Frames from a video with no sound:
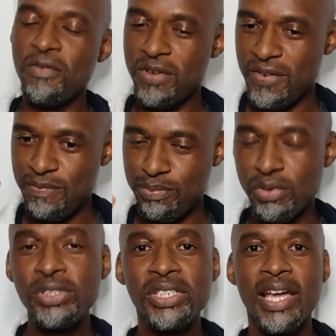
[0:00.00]
We have
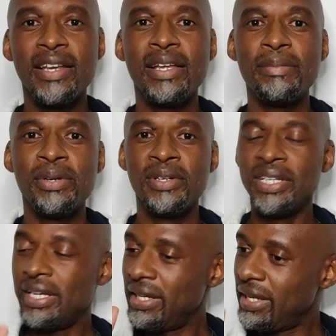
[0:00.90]
booed Caleb,
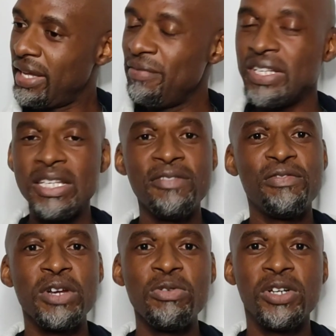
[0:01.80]
even if
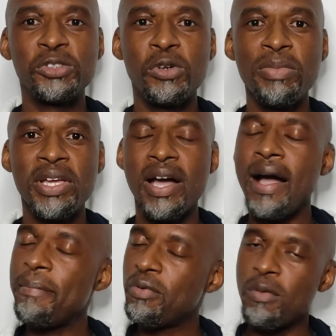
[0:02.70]
when he was warming
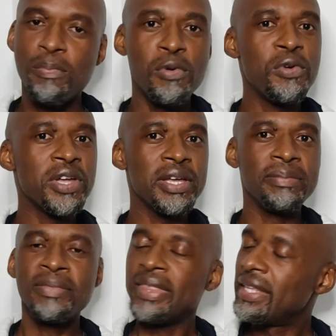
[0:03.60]
up, would boo
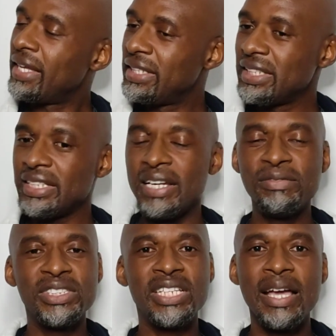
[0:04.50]
him. Each and
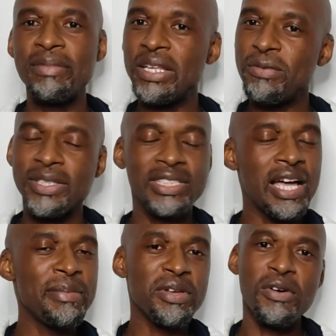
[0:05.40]
every time that he was
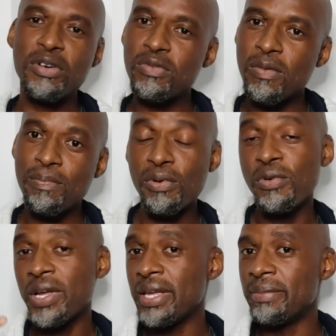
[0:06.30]
coming on, would
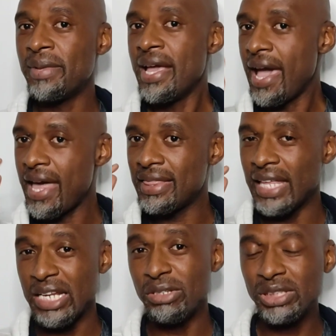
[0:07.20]
boo him. And
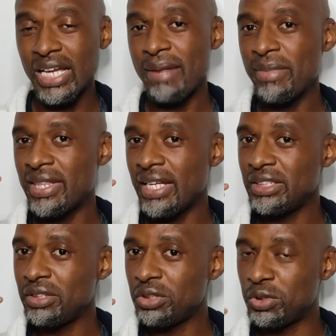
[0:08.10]
then you tell me
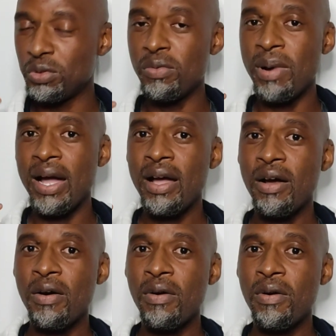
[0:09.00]
that
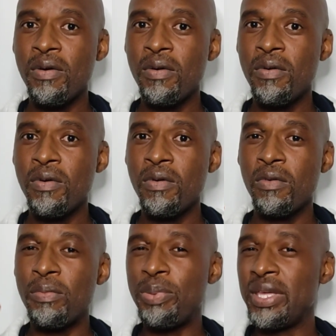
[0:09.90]
Duba
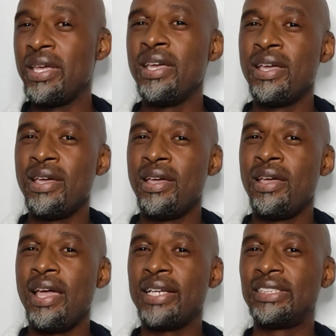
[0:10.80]
would be
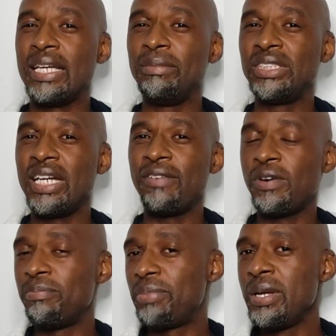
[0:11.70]
exempted
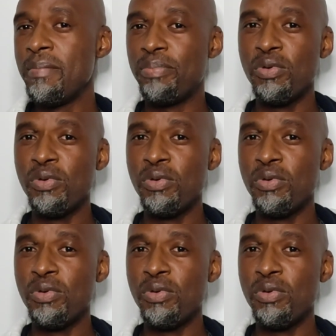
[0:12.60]
from being